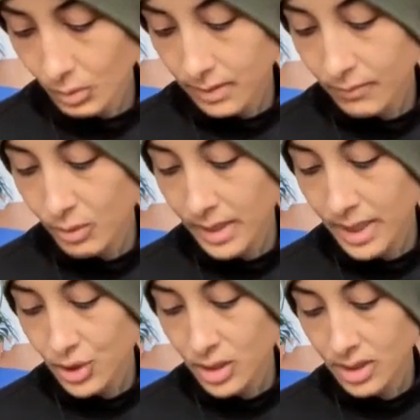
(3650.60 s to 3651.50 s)
What
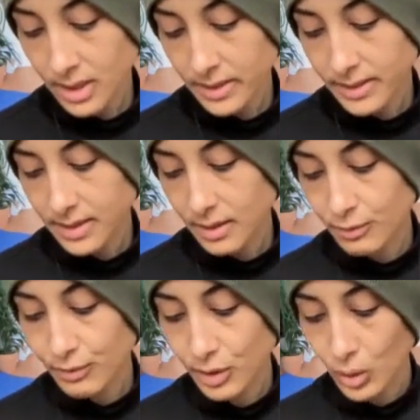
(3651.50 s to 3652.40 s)
information is the
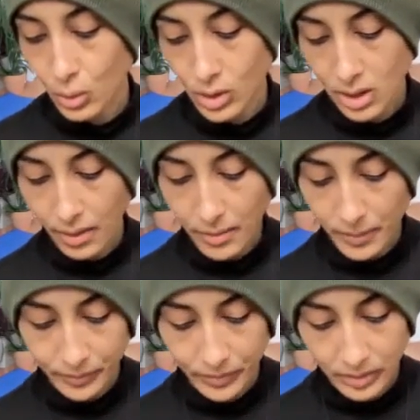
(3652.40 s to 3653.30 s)
floor
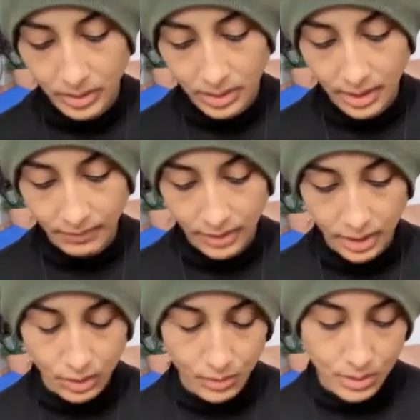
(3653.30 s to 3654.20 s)

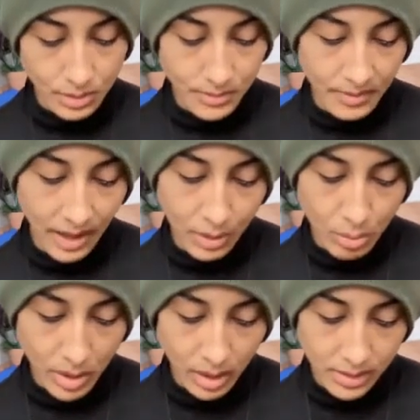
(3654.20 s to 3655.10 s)
giving you in terms of how
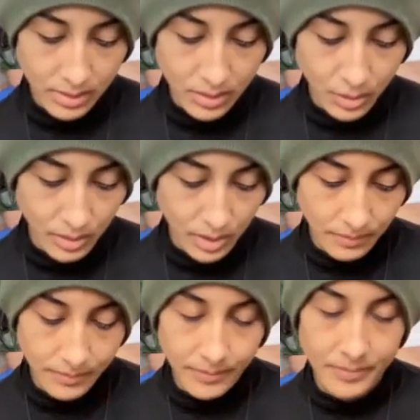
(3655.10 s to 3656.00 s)
your body's doing?